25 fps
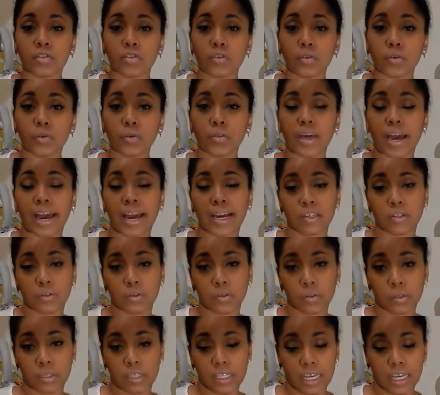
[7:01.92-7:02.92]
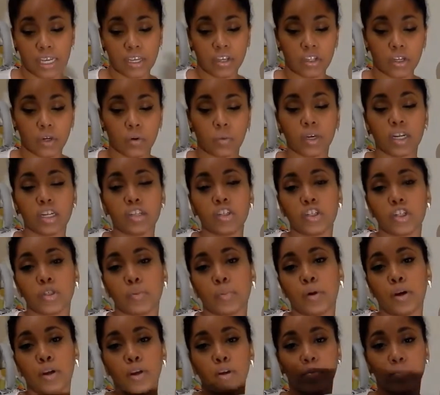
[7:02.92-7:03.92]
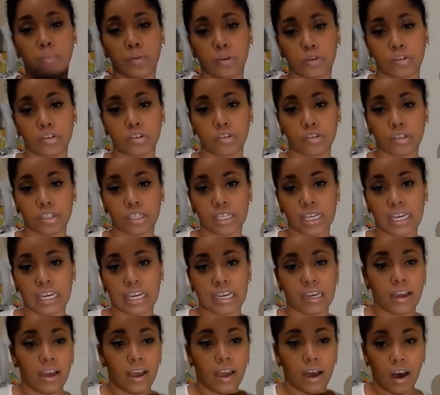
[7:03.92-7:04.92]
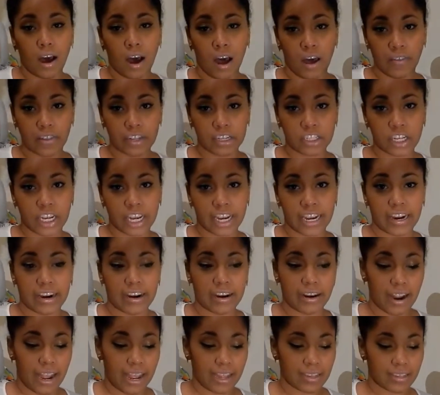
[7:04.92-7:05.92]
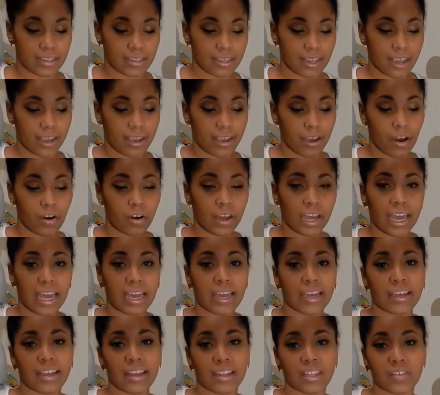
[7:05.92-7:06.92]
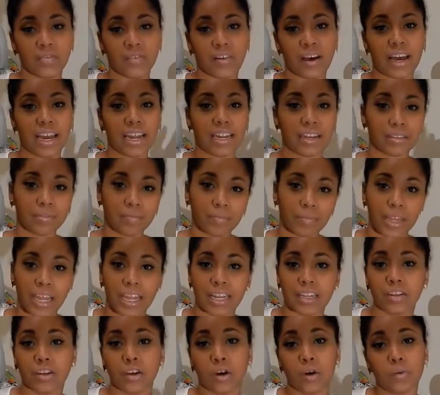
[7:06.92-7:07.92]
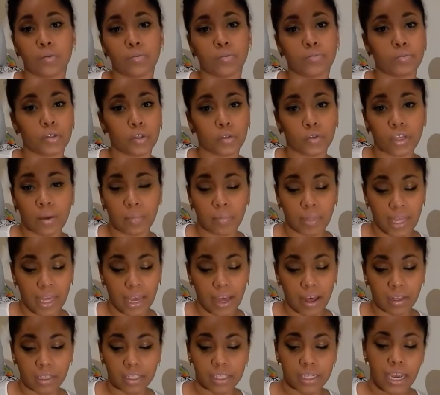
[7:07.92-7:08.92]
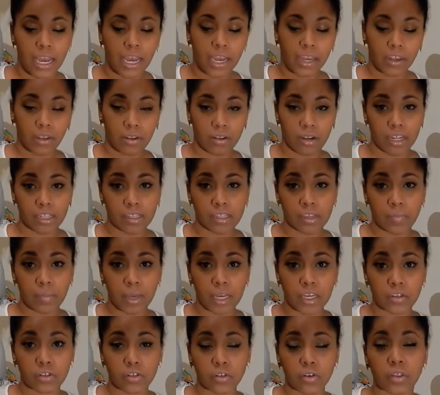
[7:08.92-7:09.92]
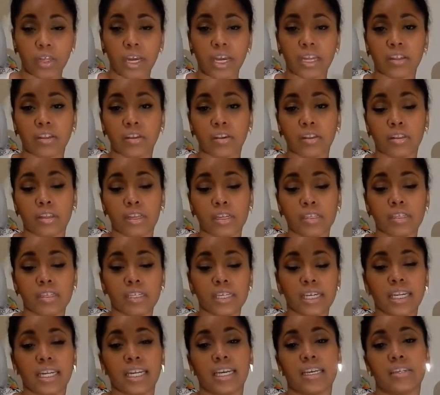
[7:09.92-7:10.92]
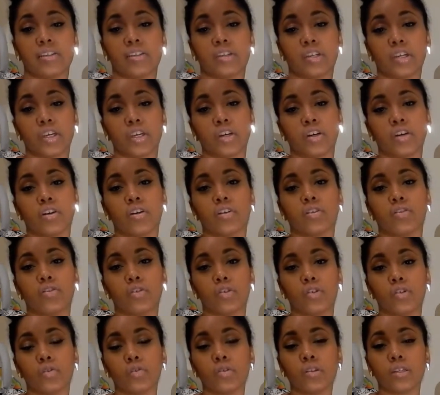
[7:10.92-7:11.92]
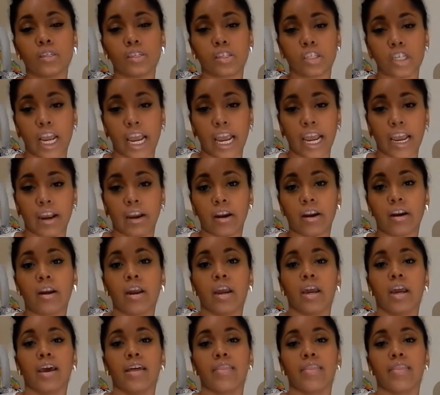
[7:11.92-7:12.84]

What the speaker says: to the actual seat, you don't want to just put your booster seat on the chair and say, okay, it's fine, and go do something else. You need to make sure that this seat is secured to this chair